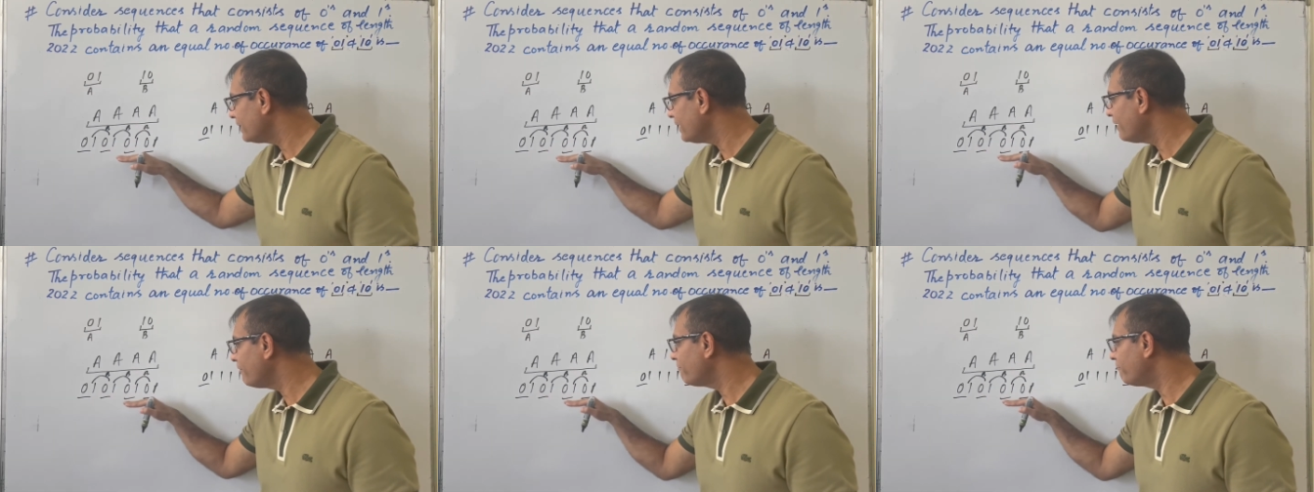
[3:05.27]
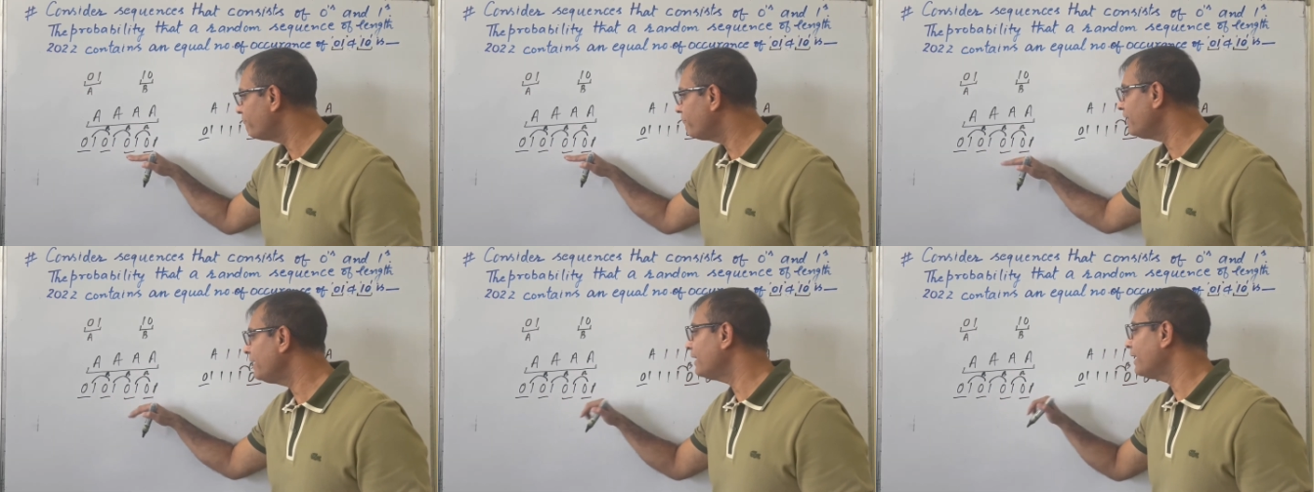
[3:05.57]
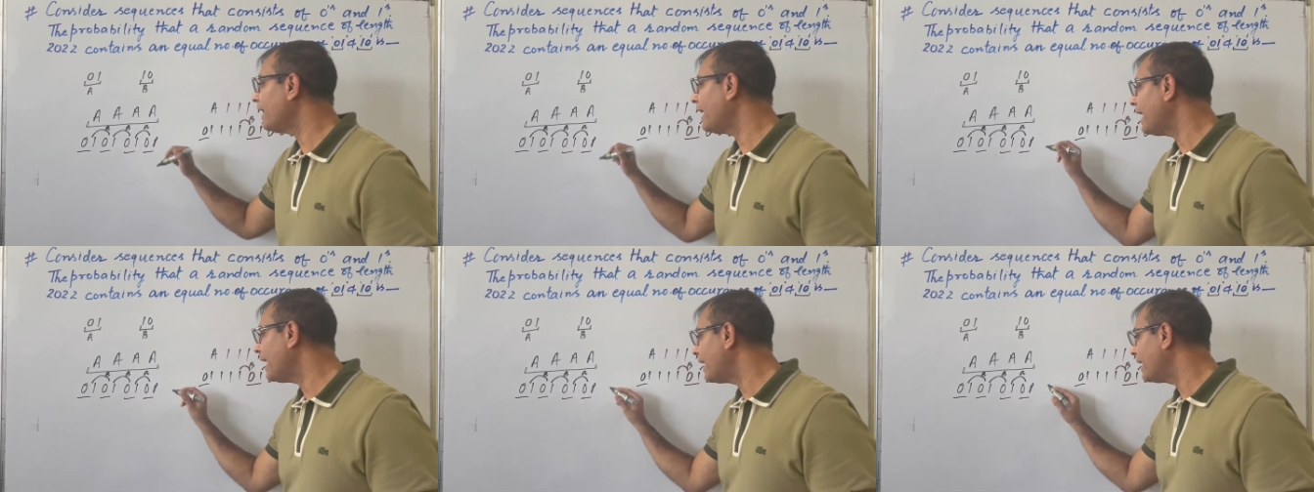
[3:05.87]
if we
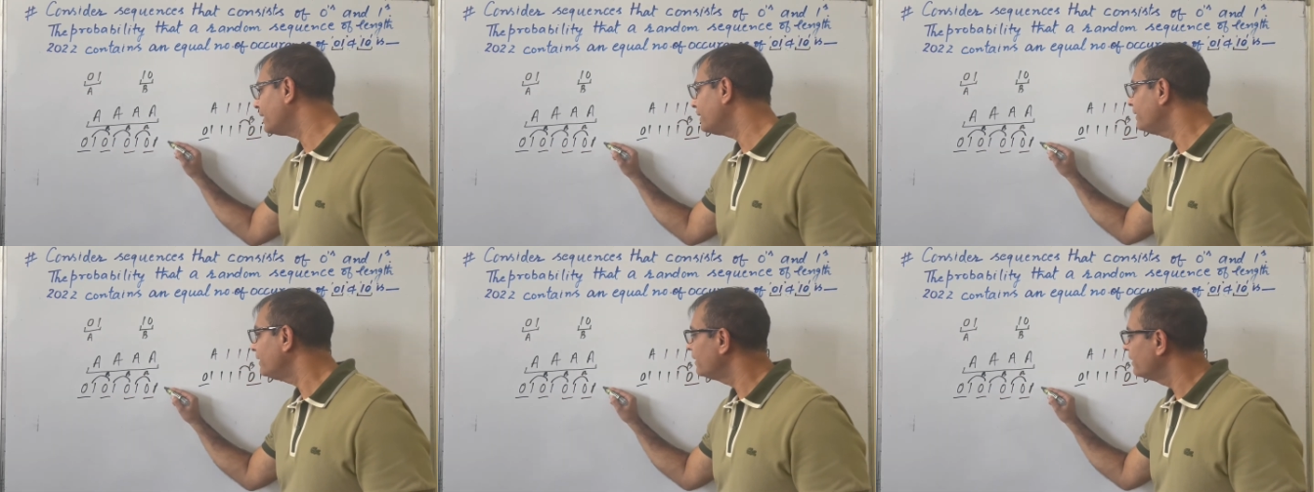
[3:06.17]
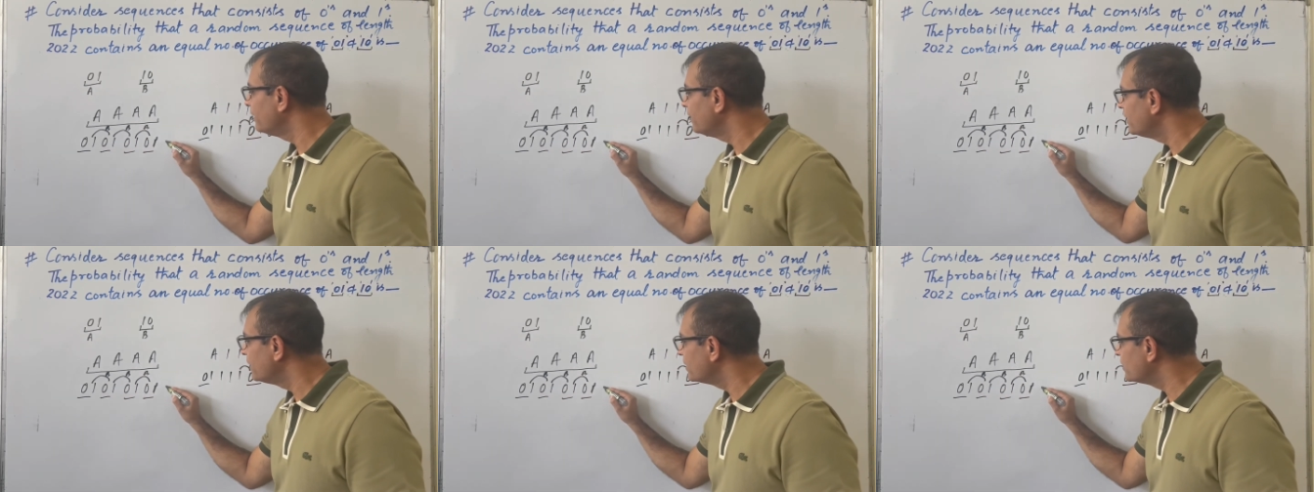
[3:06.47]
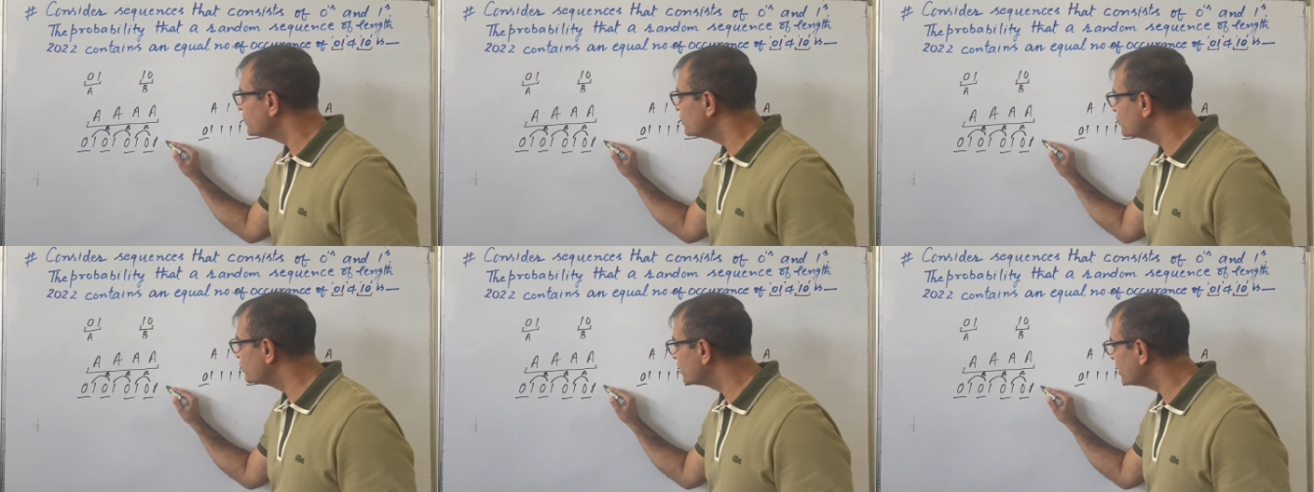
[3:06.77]
add
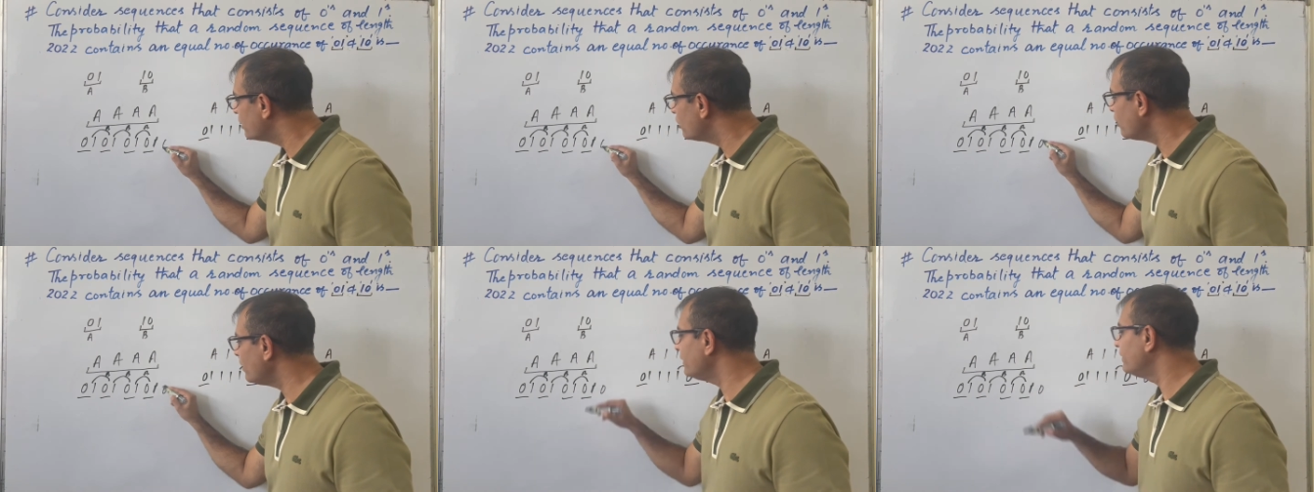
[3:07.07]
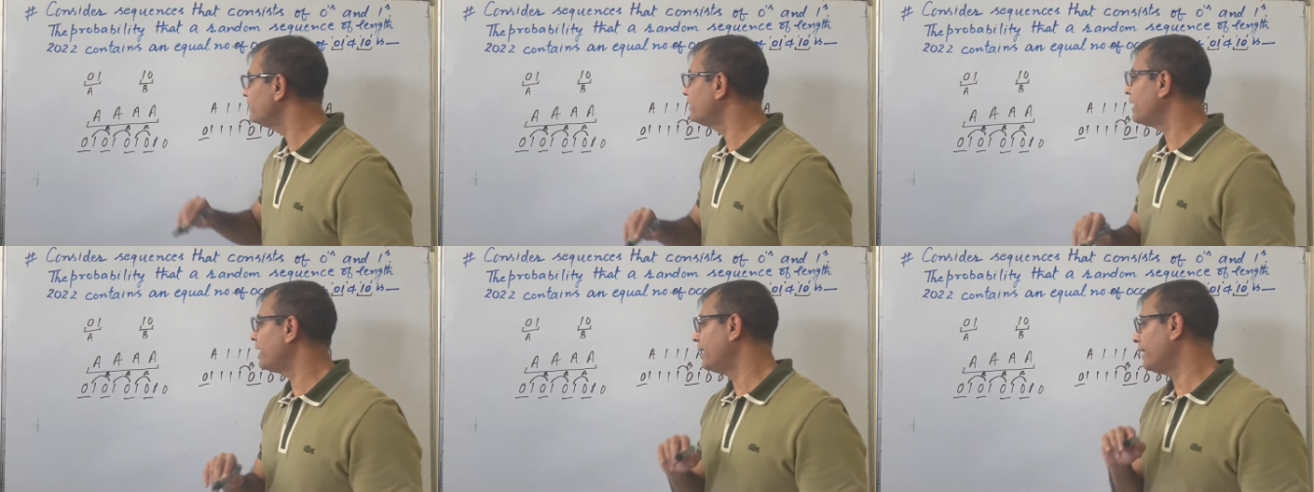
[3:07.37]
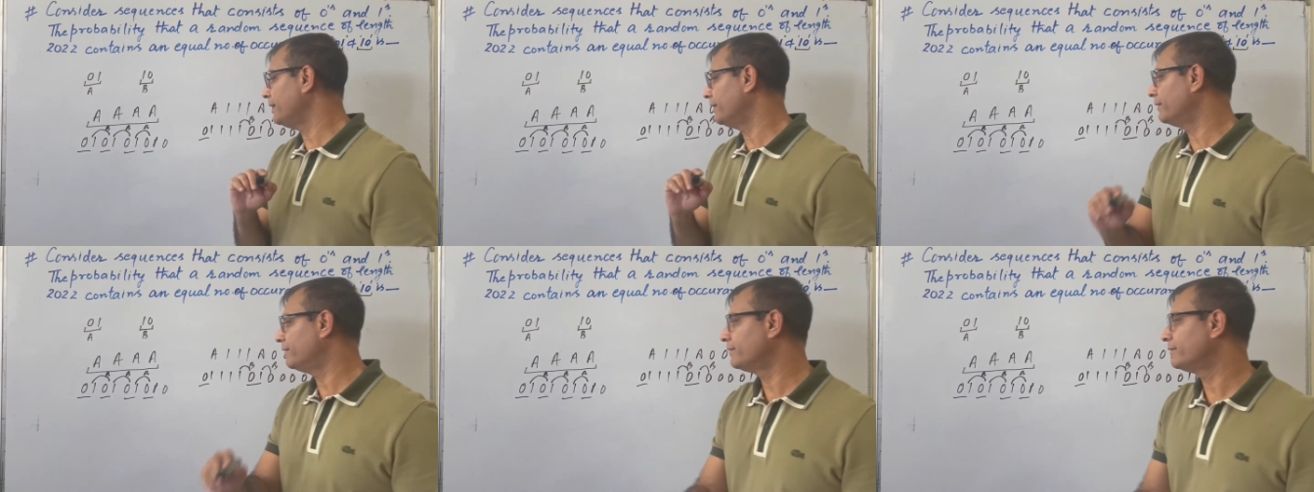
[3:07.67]
0 in the
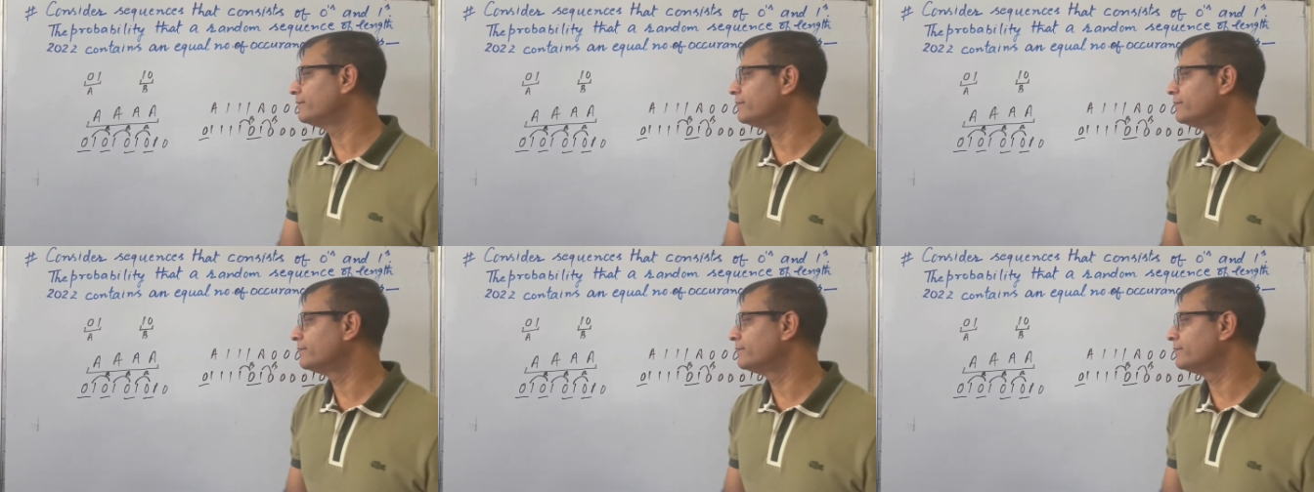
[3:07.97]
end,